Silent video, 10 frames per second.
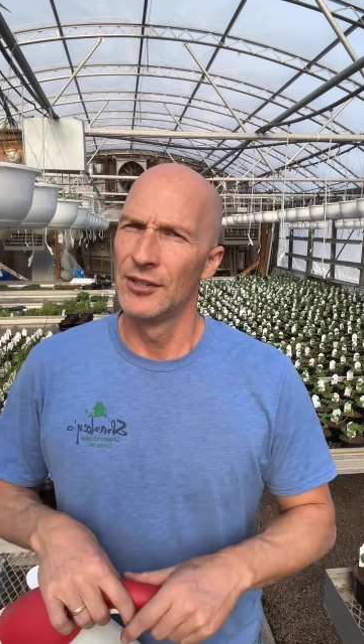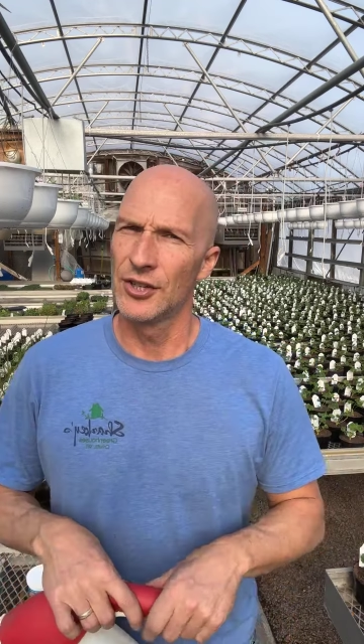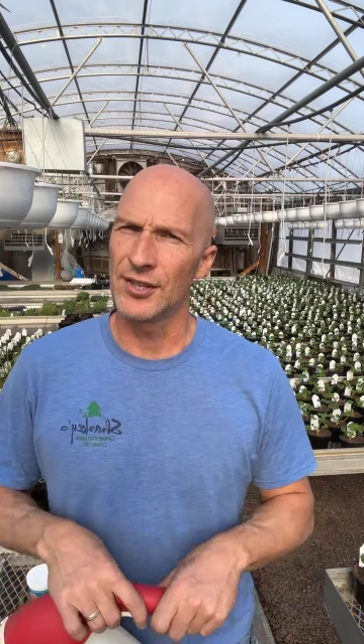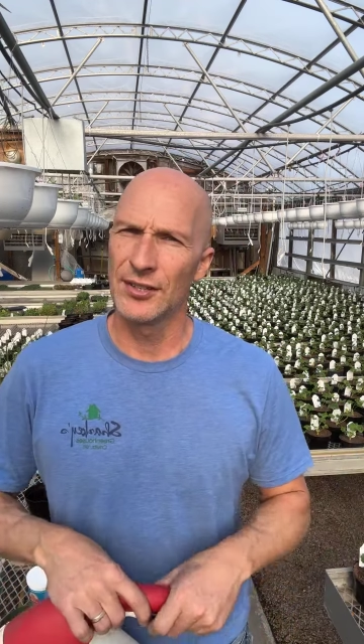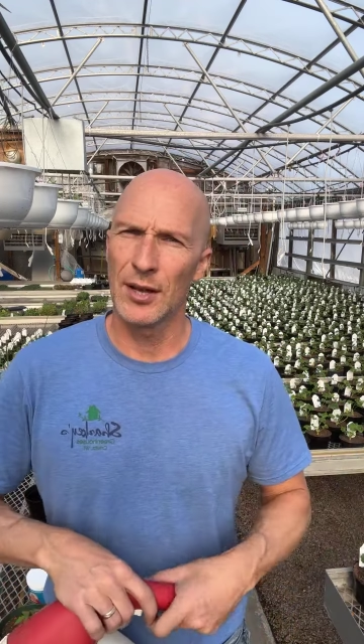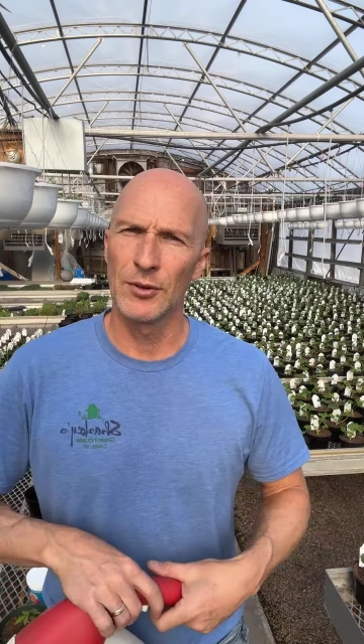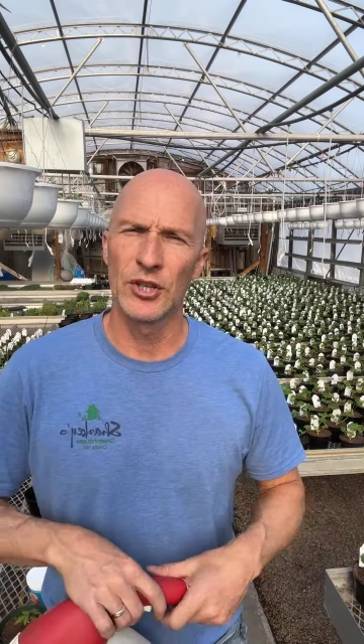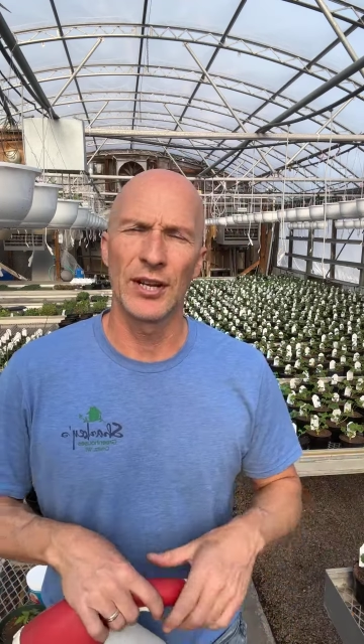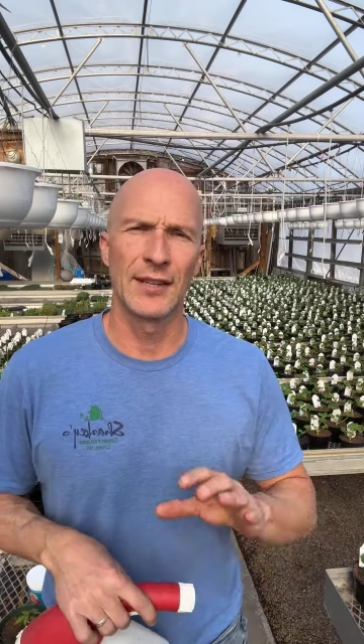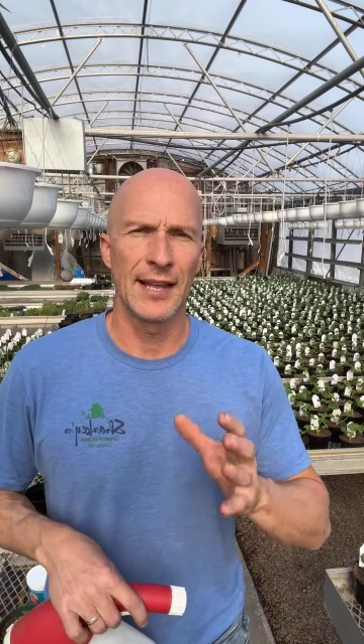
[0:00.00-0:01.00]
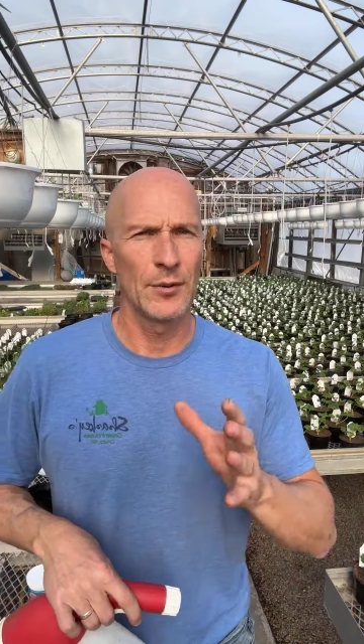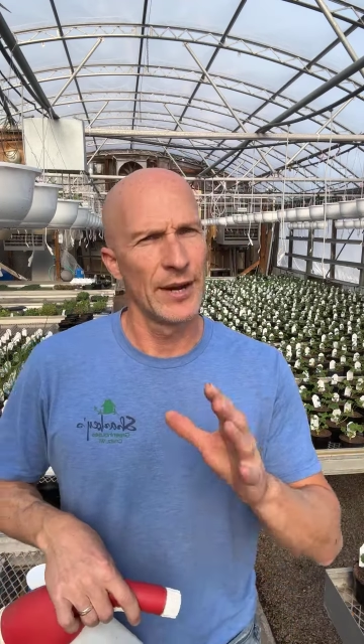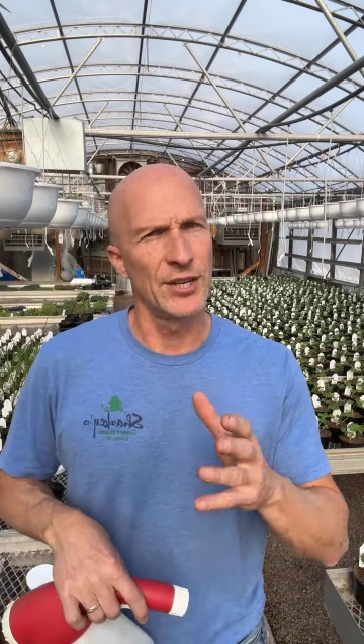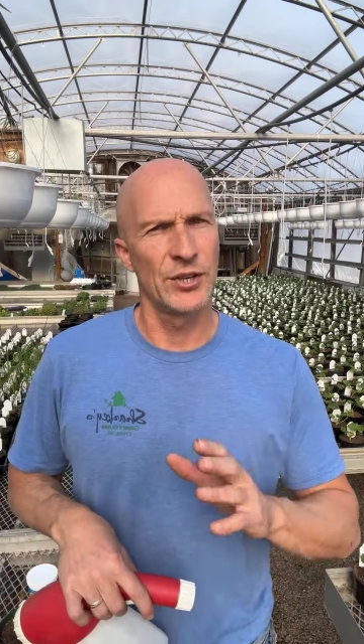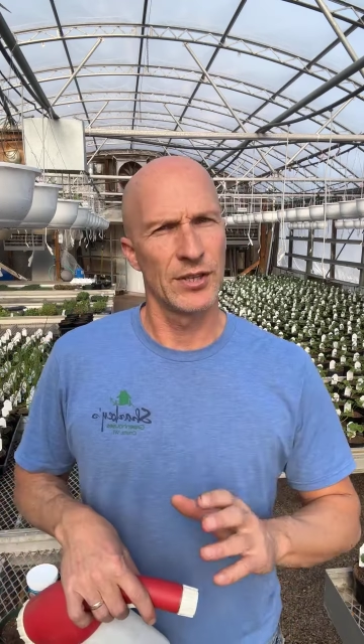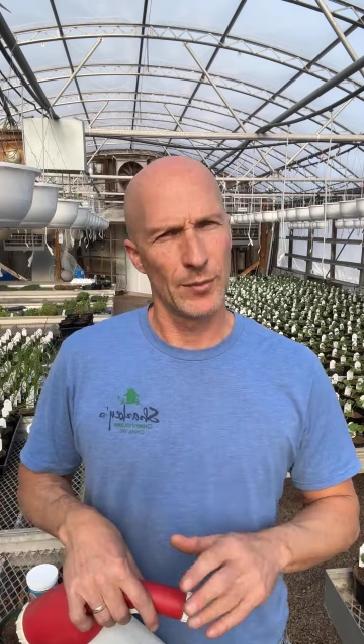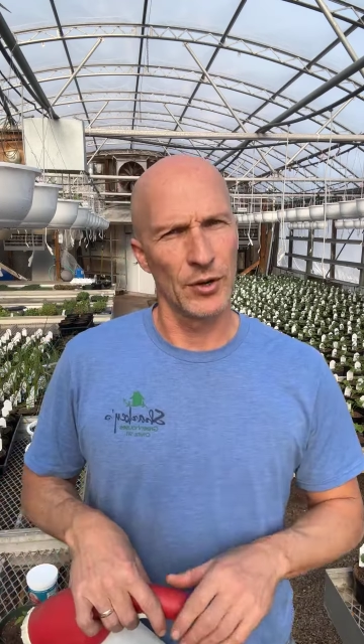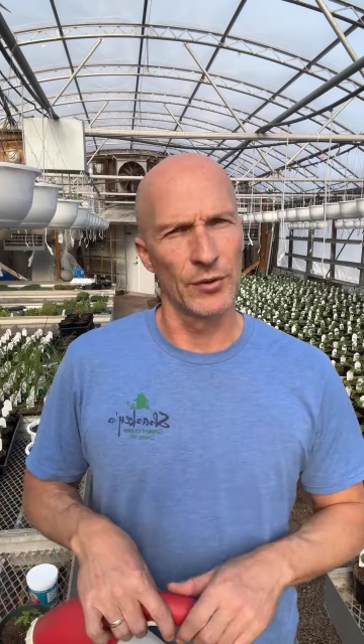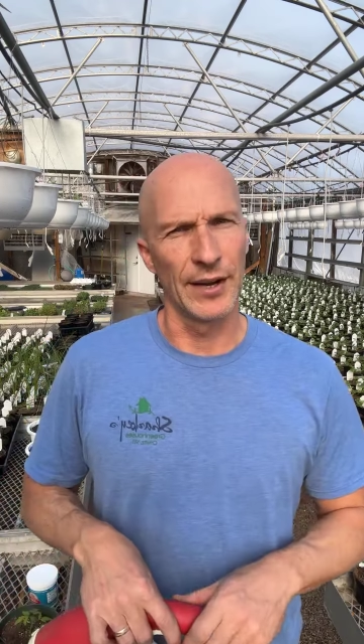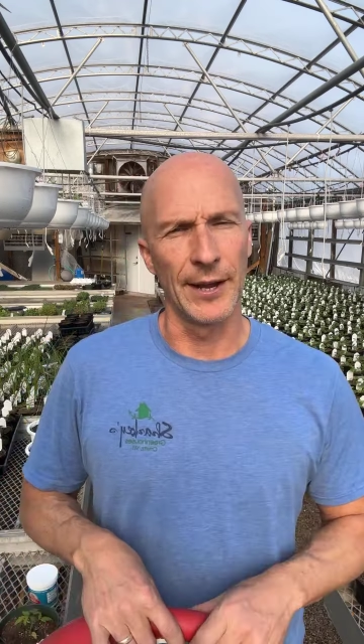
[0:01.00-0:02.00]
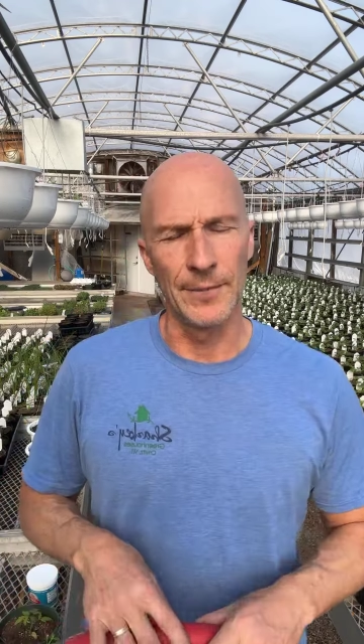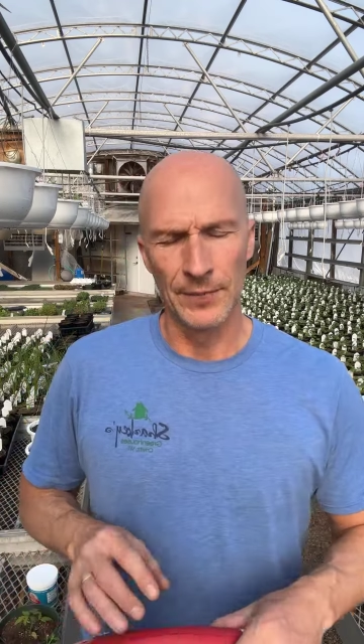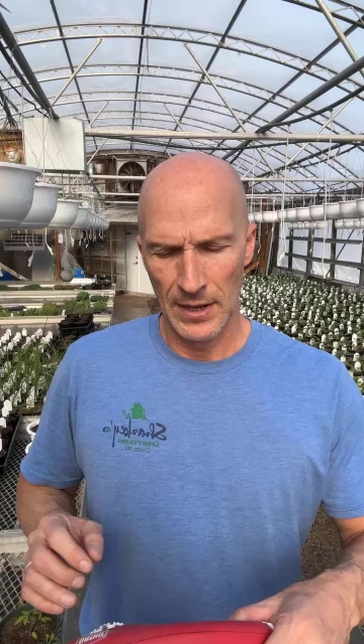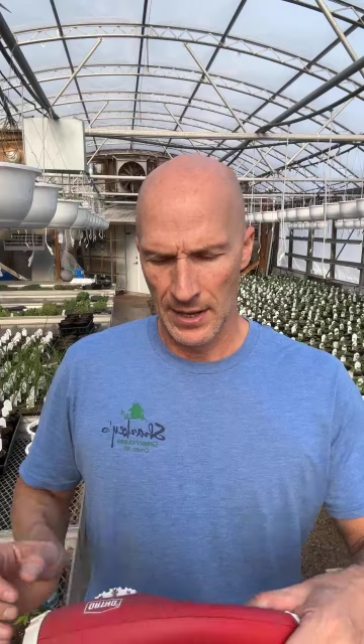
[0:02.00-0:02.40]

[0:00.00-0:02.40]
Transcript: just to double check that that ratio is about right.